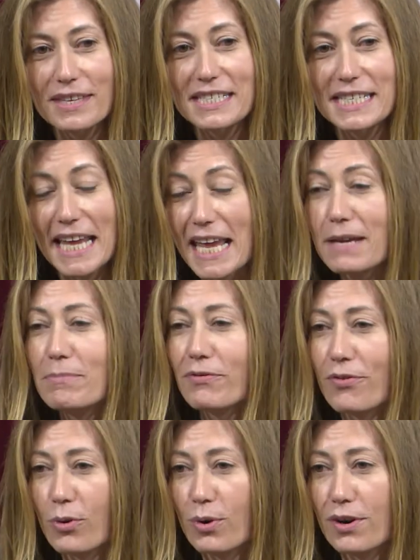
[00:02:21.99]
the day
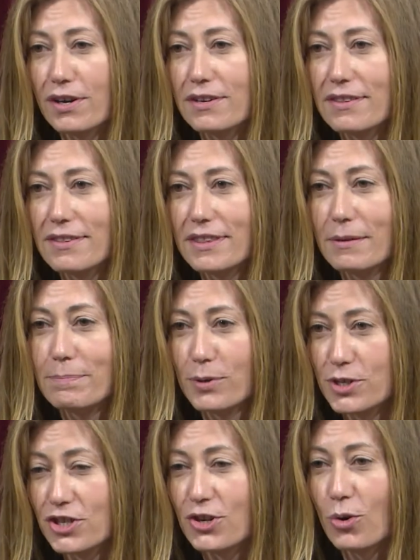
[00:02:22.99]
before the
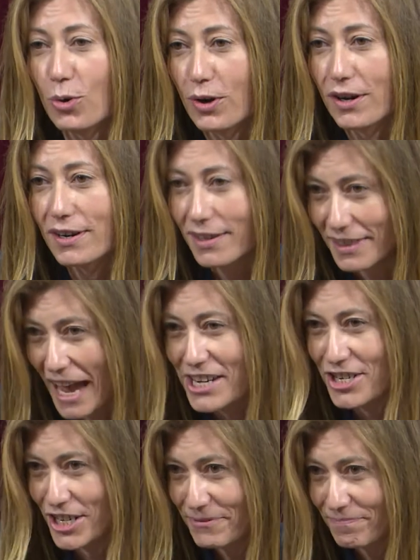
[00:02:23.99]
Bush-Gore
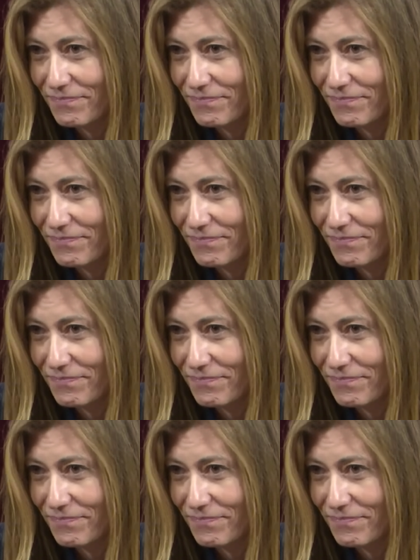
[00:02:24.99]
election.